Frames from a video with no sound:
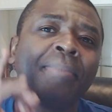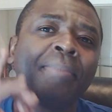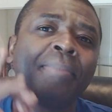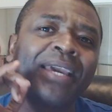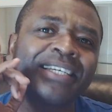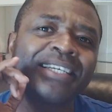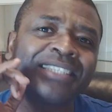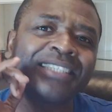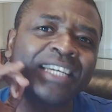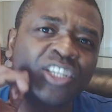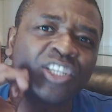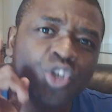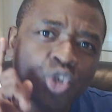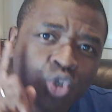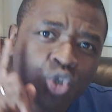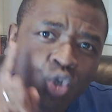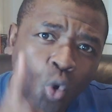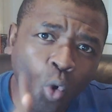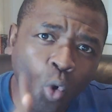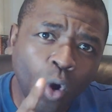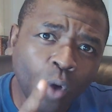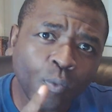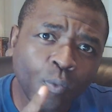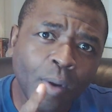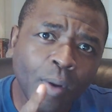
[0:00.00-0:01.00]
because it's
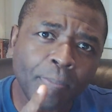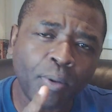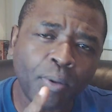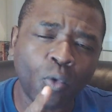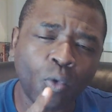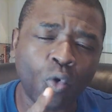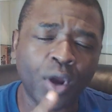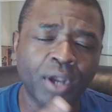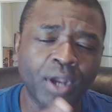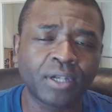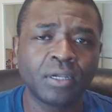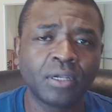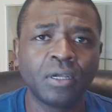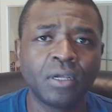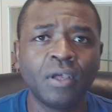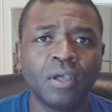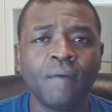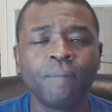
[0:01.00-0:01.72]
your report.